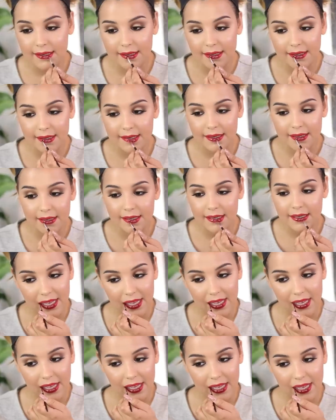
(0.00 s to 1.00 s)

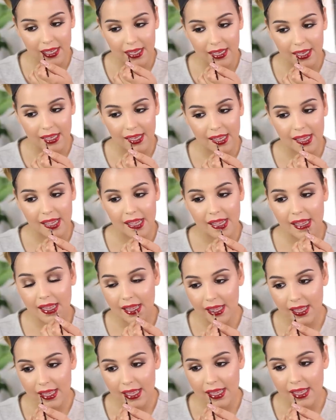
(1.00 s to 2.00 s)

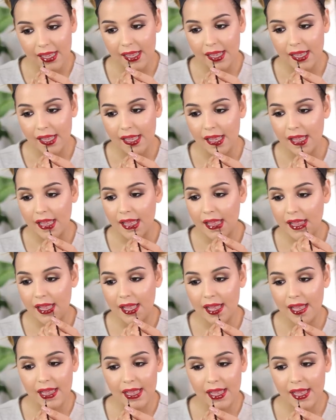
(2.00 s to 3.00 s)

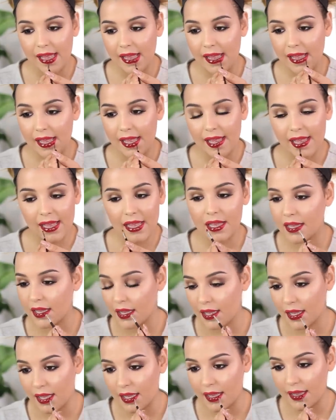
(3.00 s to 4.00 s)

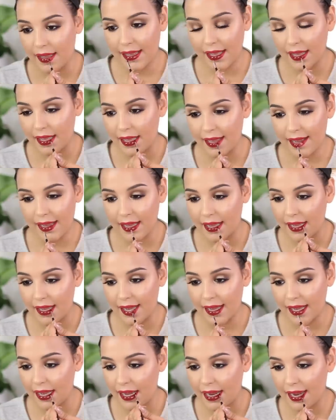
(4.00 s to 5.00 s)

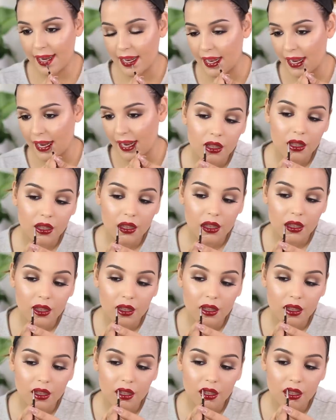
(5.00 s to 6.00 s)

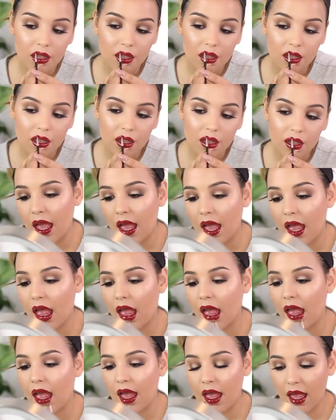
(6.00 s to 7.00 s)

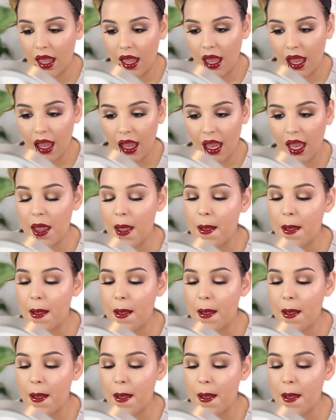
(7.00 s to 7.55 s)
(silence)